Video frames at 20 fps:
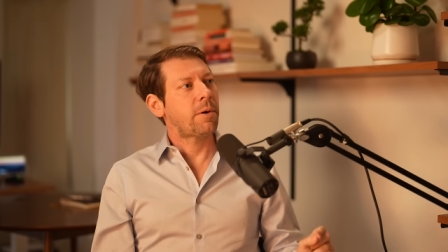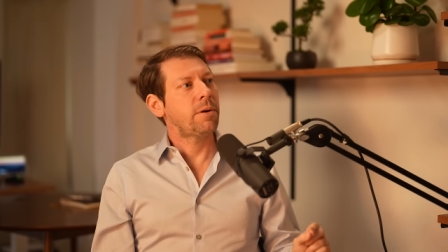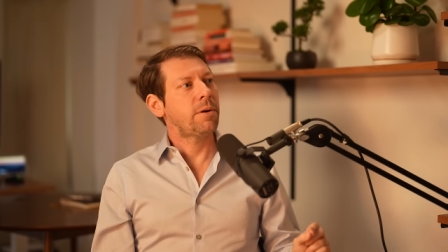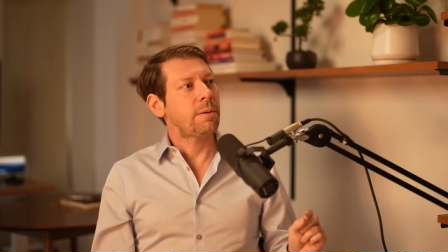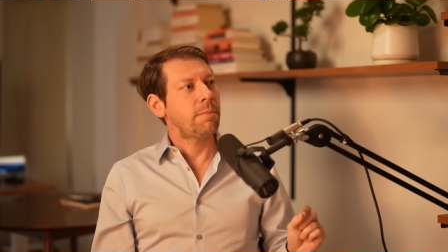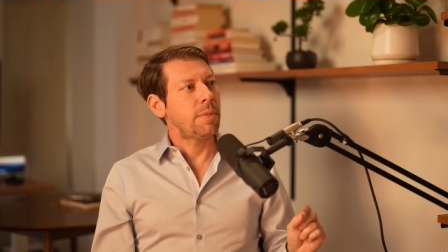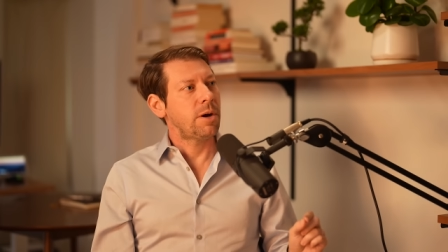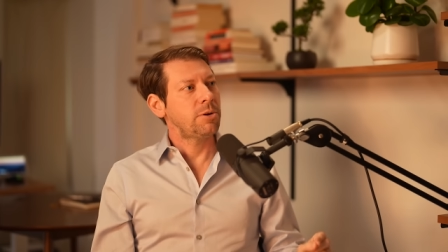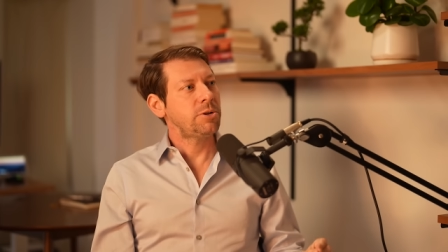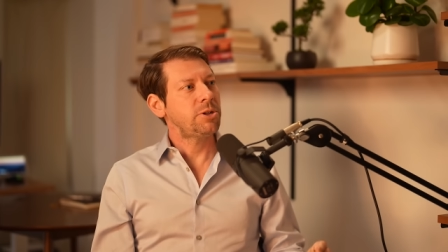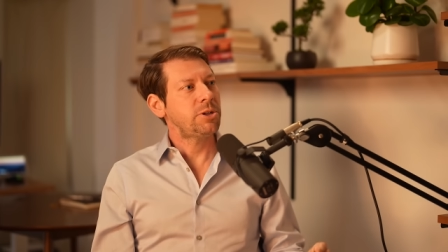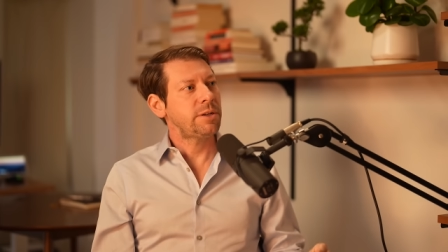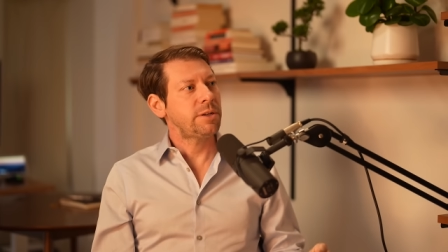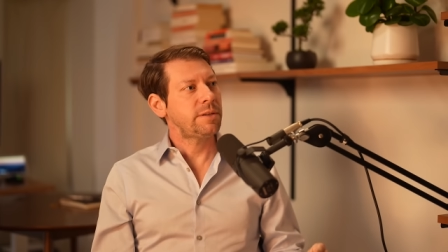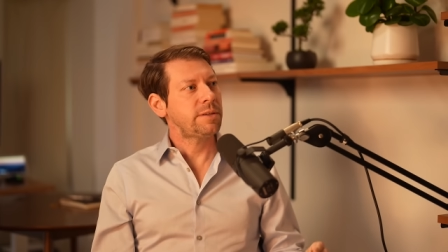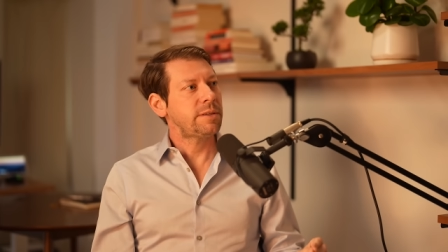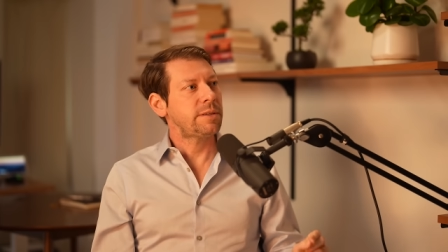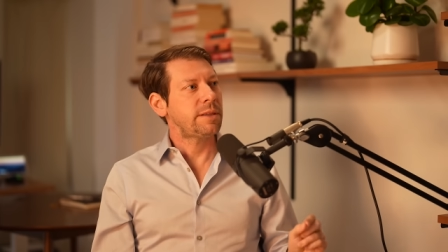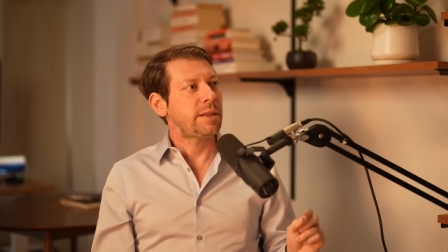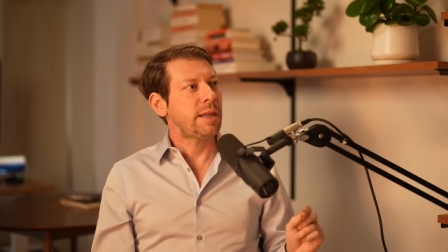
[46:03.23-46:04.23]
own
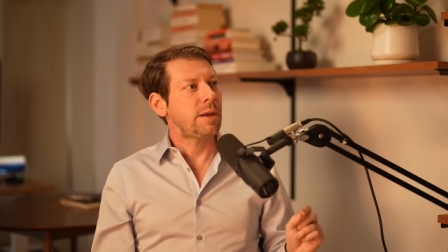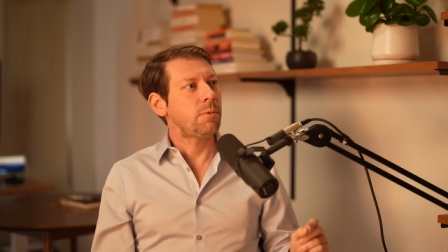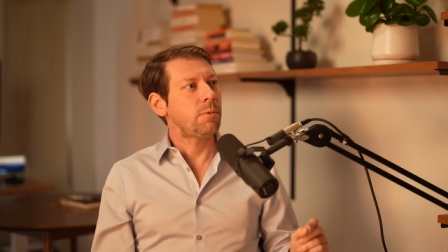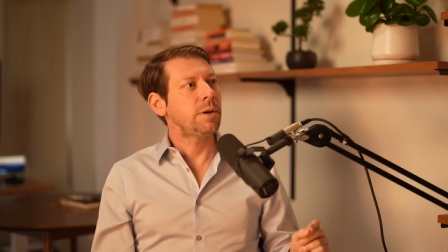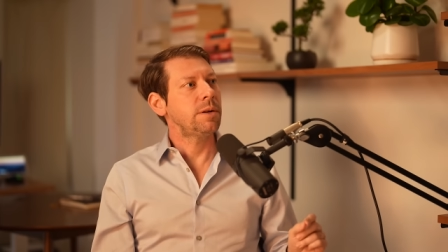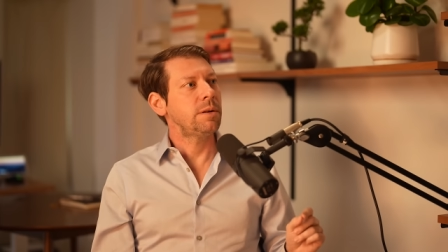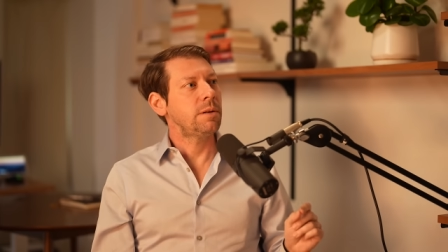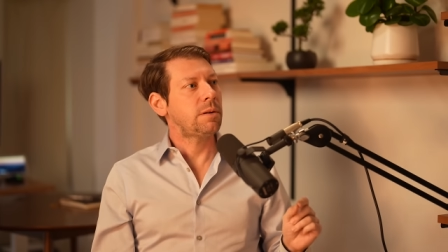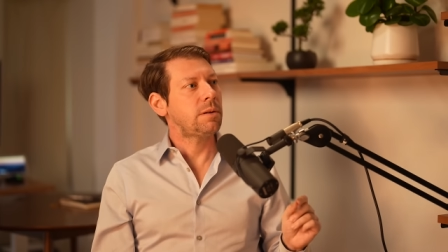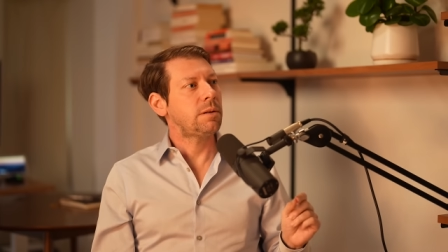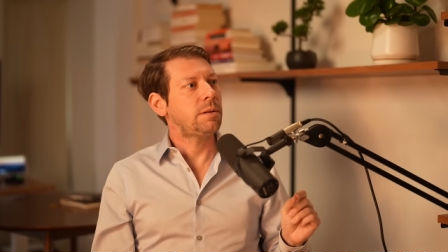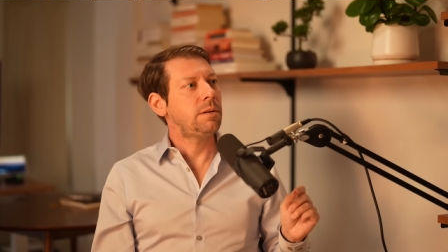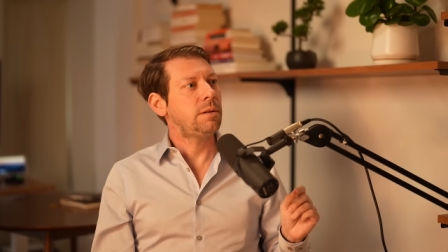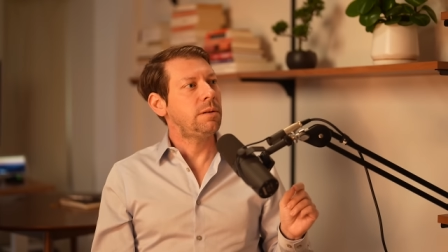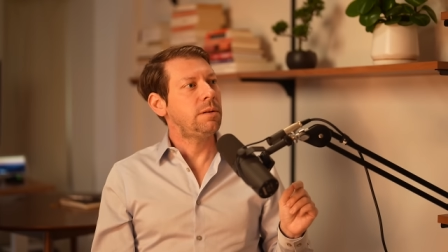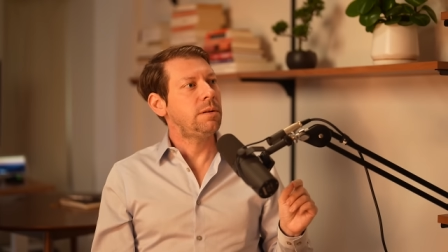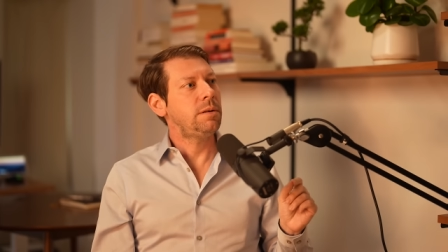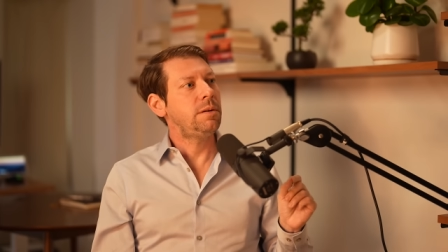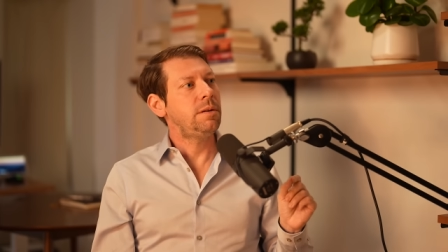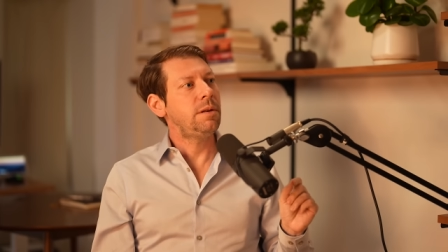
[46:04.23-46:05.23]
emotions that they wouldn't
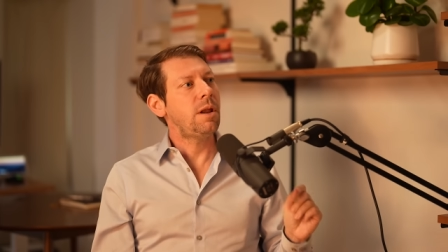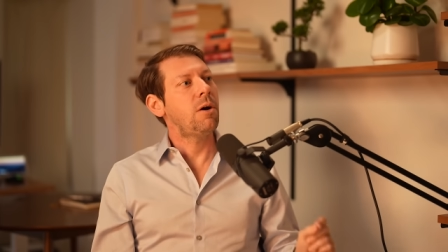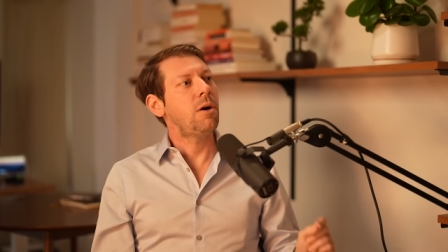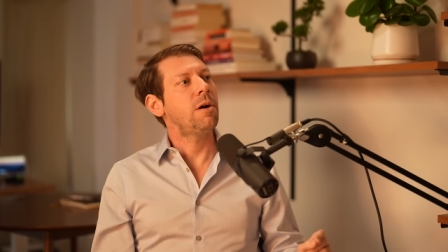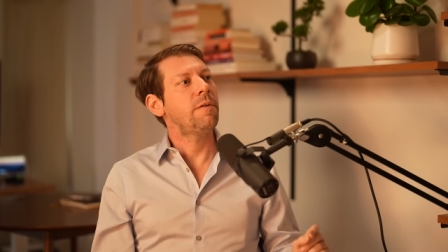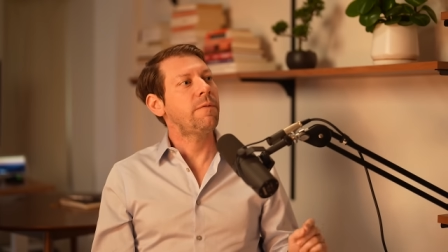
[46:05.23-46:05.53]
know